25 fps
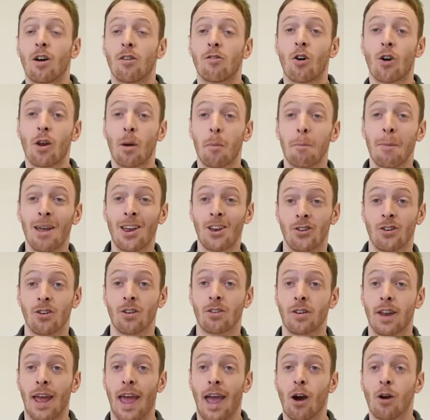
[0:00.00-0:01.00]
are on a
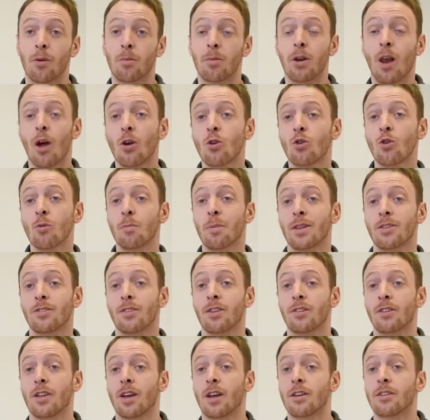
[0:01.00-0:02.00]
mission to help local
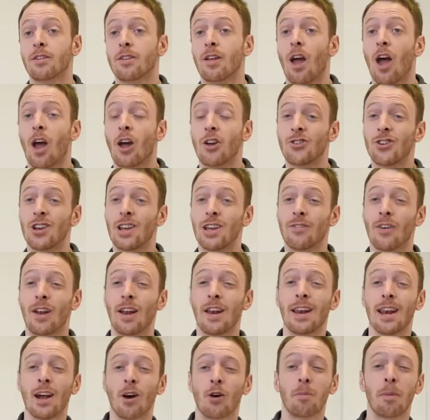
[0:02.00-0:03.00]
businesses achieve a
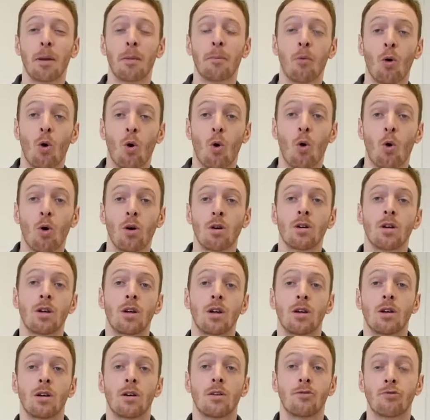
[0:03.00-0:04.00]
little bit more
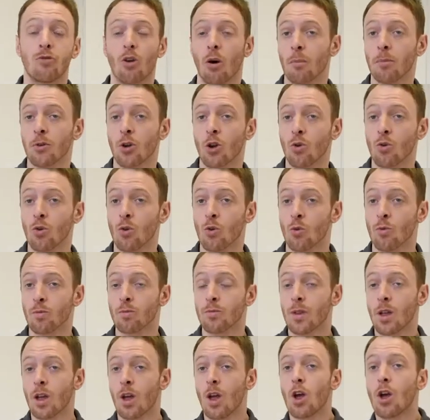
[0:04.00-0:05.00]
from Google.
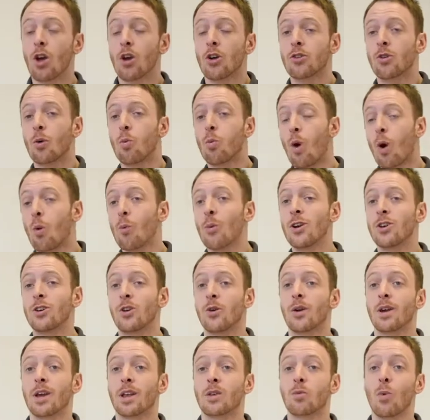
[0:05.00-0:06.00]
So what we're
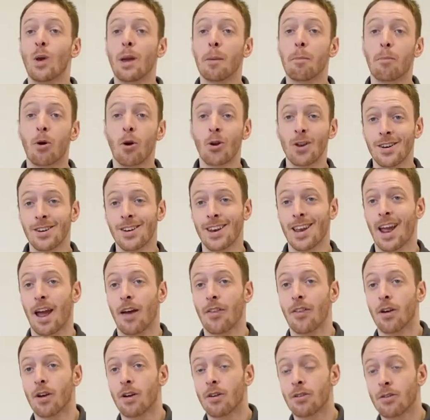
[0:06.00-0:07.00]
doing is we're putting
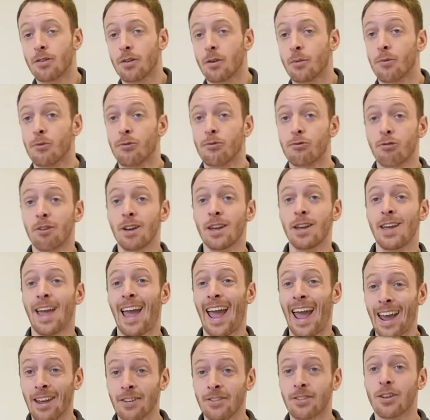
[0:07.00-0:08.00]
together some free
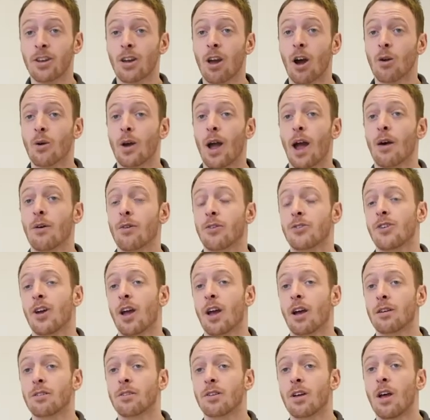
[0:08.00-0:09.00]
SEO health
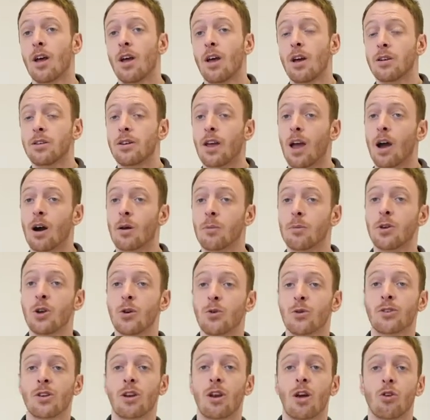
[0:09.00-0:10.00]
checks to help
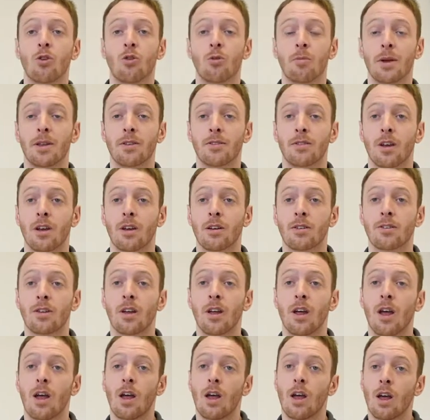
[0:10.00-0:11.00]
you as a local business
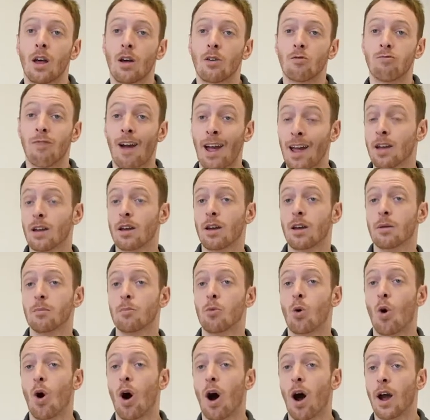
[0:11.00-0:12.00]
rank
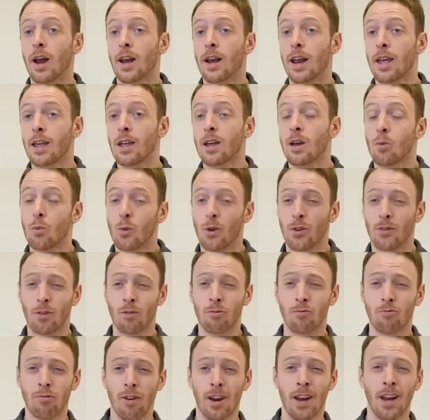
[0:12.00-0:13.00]
more highly with
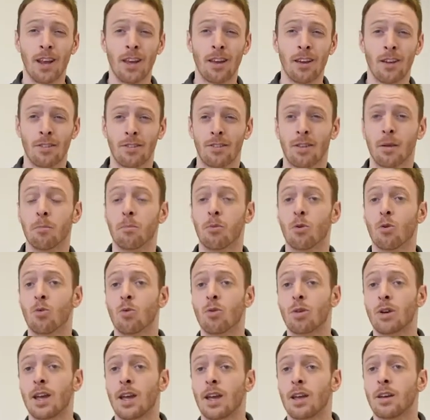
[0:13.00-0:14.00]
some really
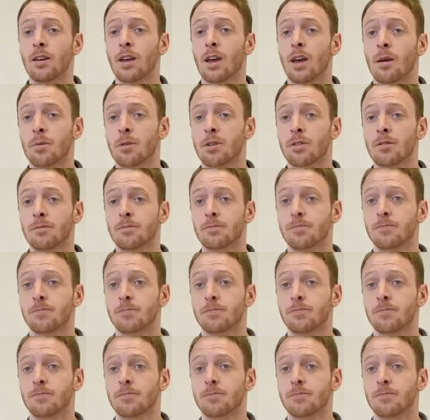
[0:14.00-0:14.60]
simple key tips.